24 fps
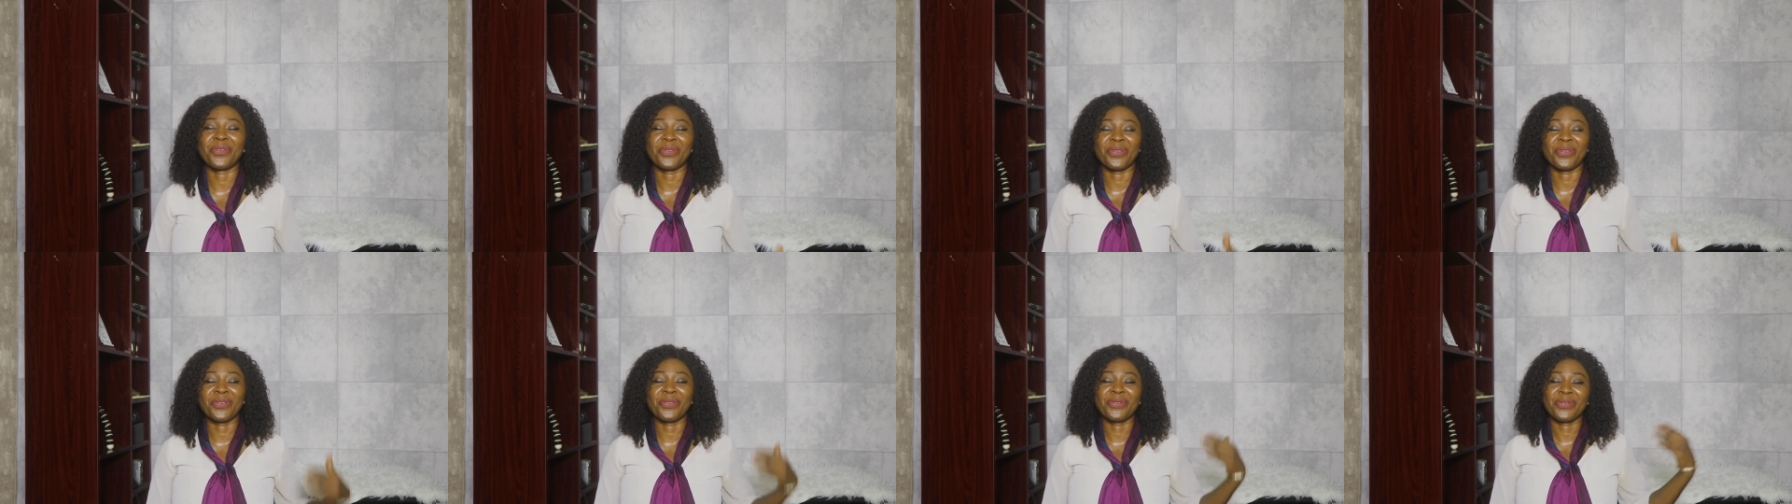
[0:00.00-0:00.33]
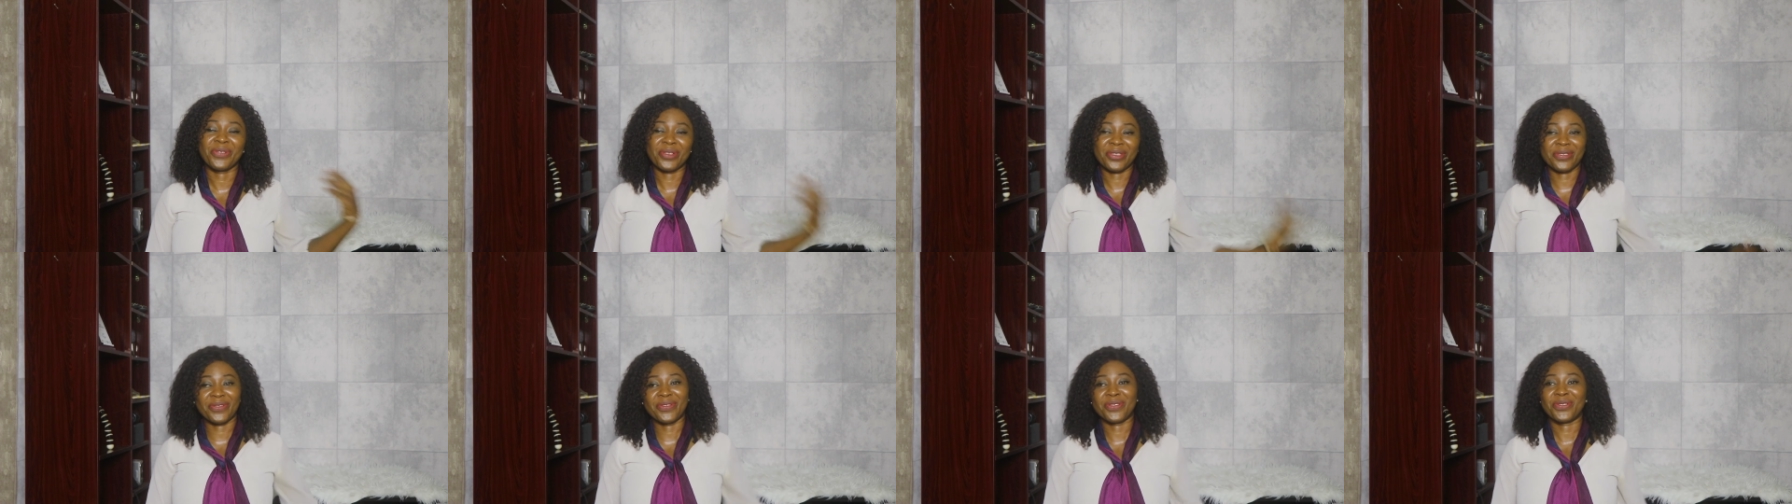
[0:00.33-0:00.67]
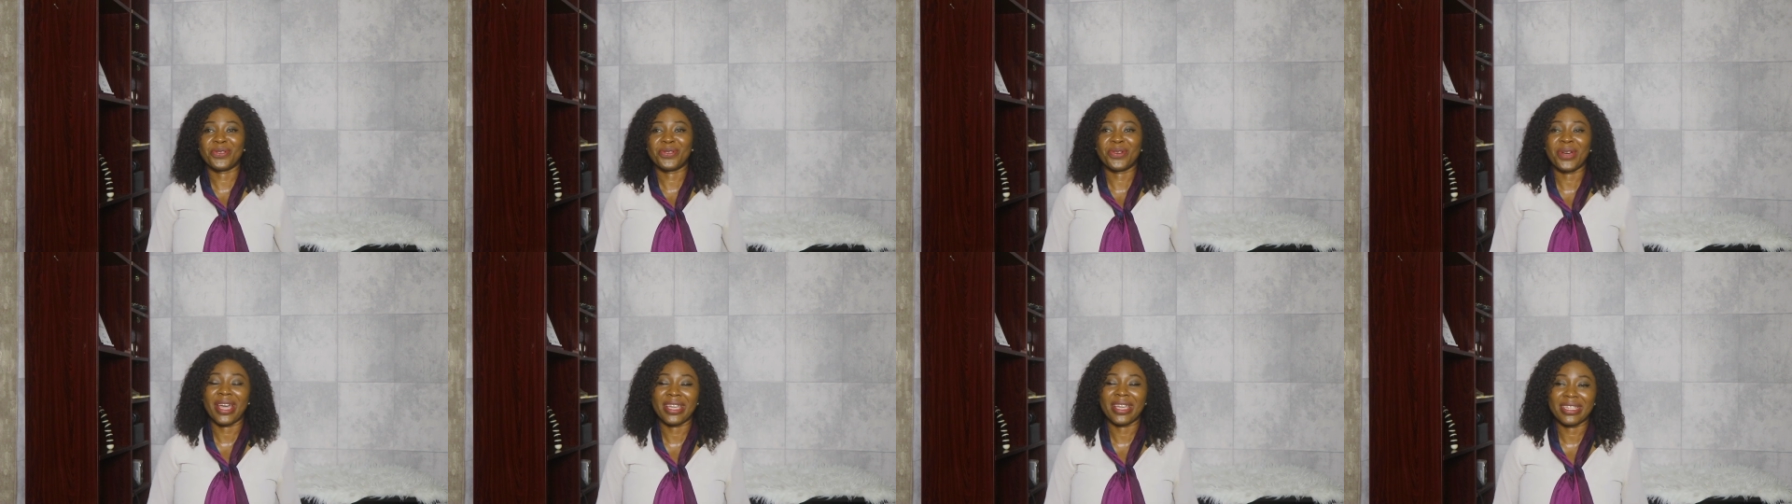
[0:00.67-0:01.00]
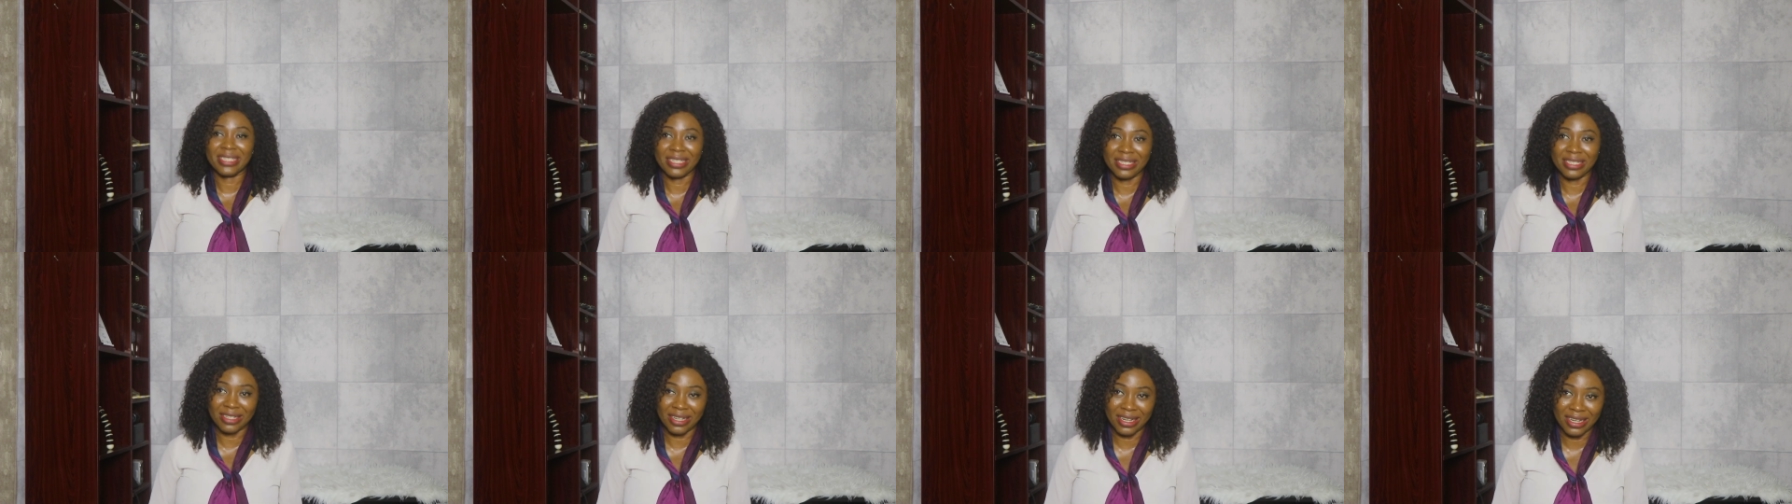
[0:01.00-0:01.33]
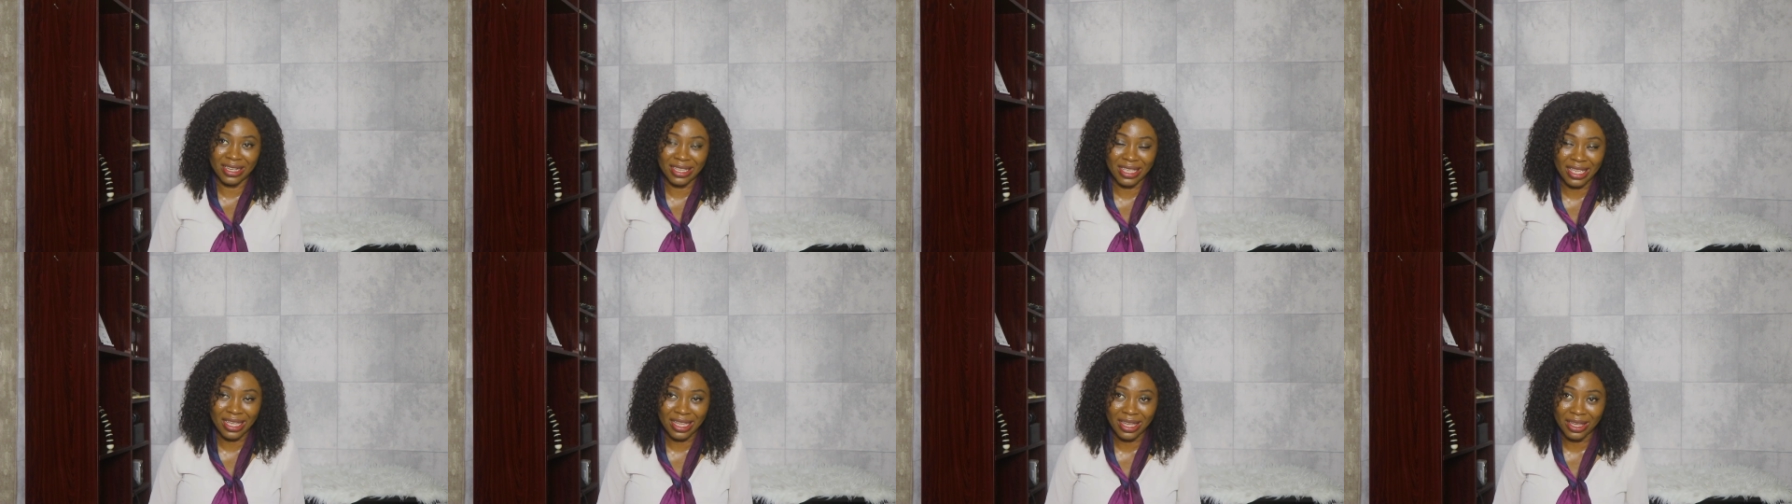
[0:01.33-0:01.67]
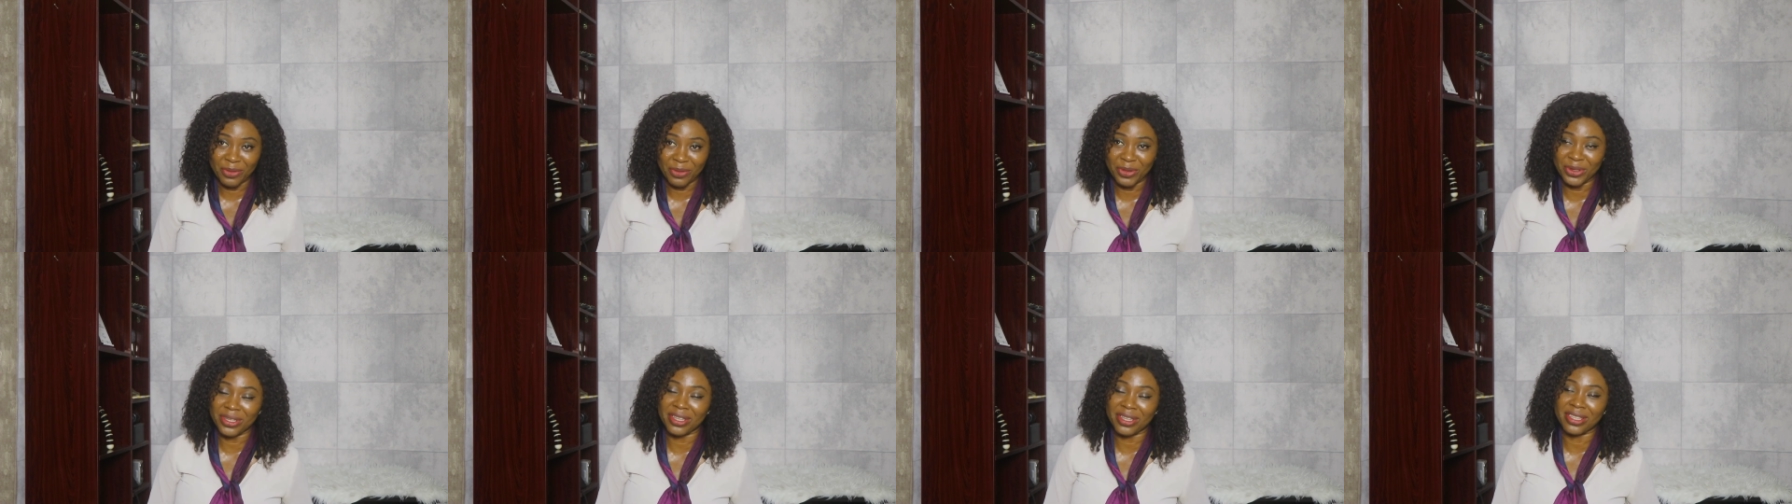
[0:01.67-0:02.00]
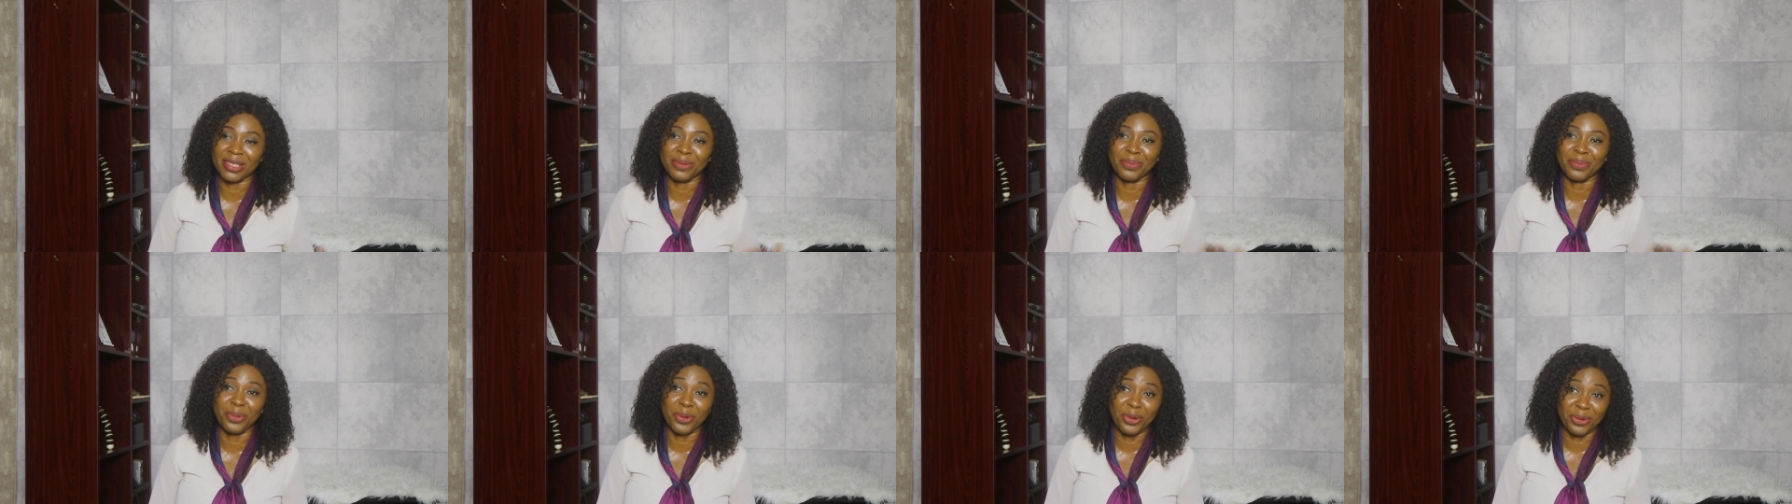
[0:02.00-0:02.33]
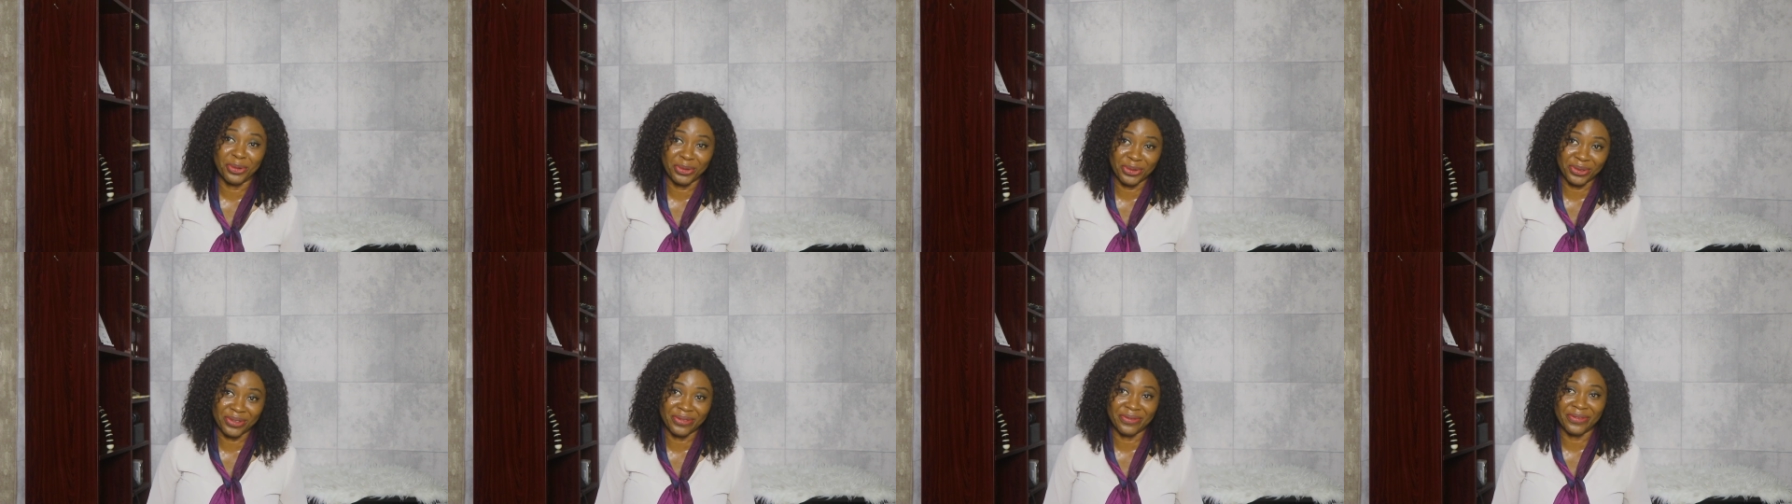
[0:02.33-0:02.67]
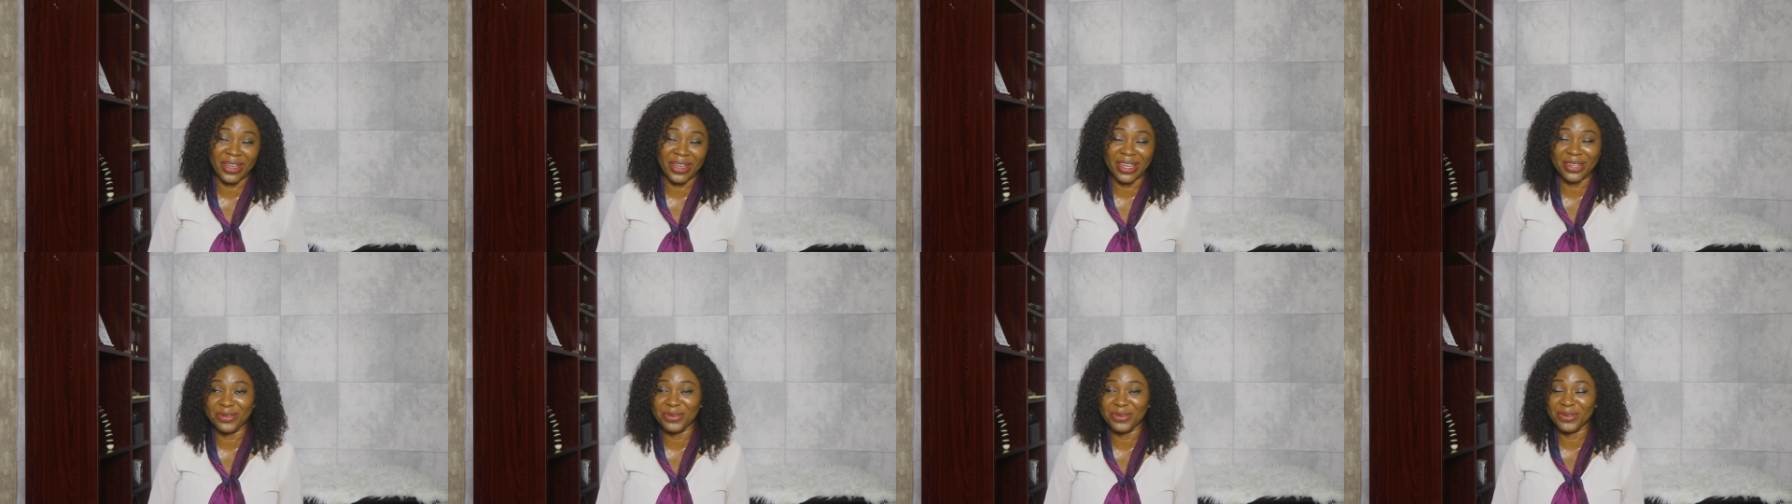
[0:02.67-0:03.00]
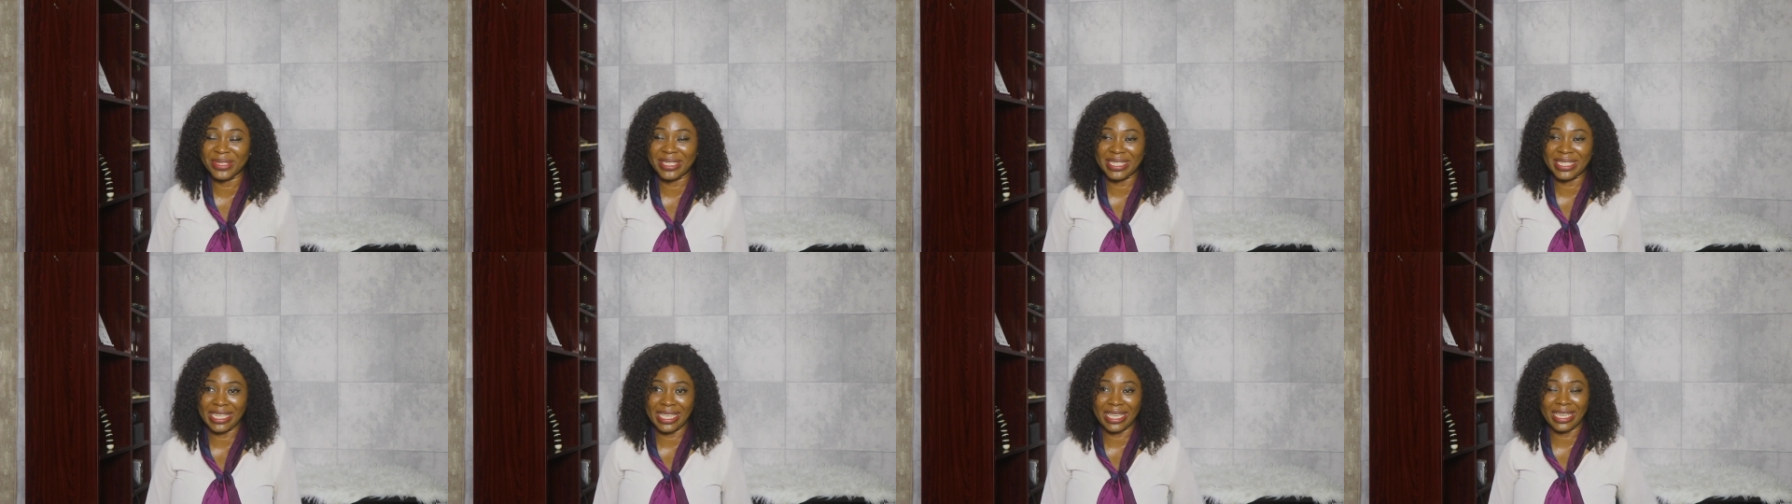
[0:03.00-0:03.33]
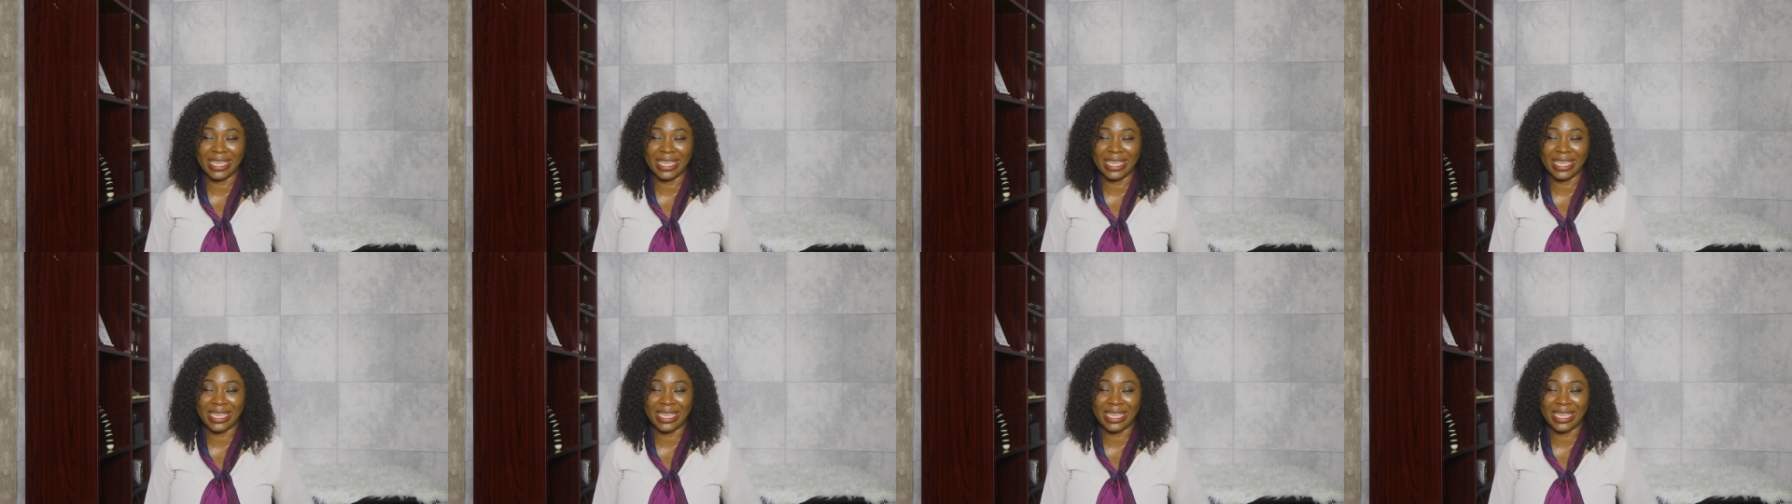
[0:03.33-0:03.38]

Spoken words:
of the first video I did earlier, which exposed Vyno